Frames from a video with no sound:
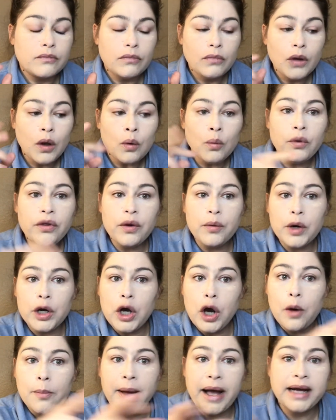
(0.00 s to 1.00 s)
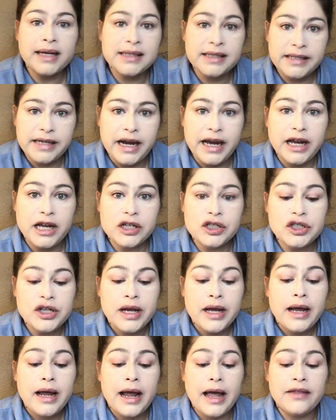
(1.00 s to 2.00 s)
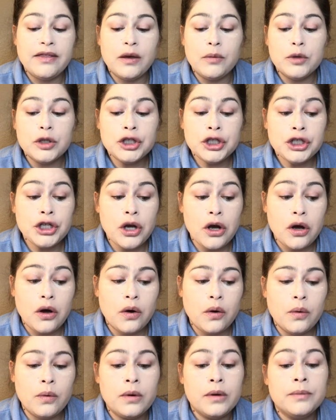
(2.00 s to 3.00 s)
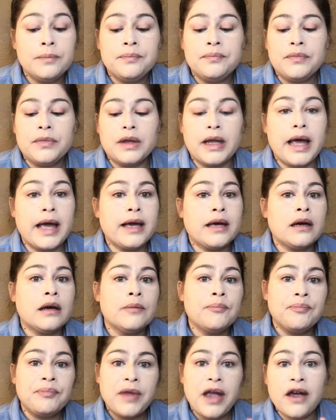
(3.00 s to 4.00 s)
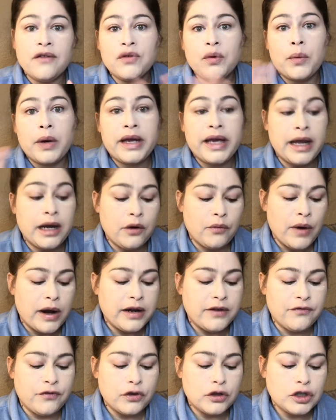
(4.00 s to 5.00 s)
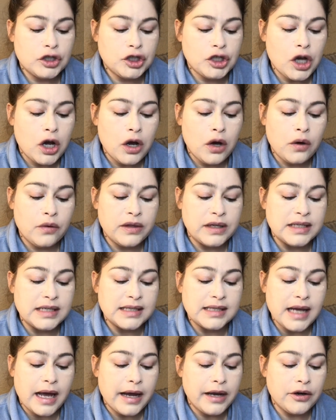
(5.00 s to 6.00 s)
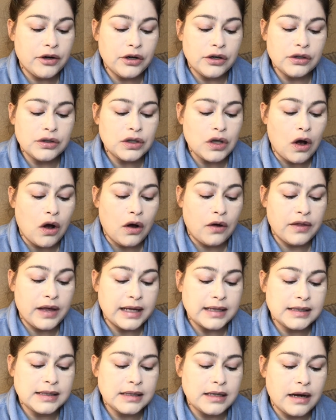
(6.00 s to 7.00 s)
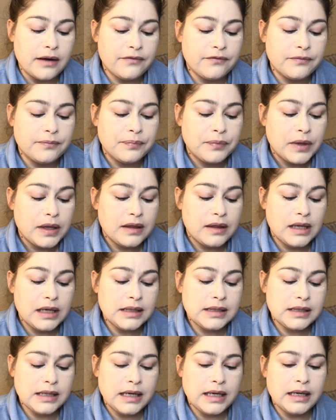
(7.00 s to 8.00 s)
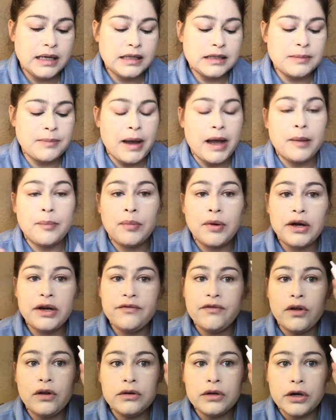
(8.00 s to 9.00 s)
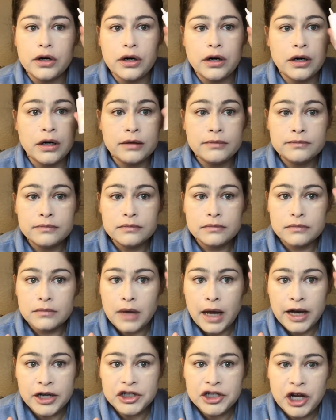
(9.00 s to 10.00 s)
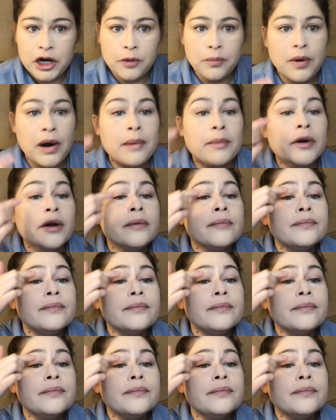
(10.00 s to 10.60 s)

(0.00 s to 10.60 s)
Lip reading: where they would go backstage and they would show like everyone getting ready for the show, the designers, all that stuff. This is my Pretty Vulgar eyeshadow primer.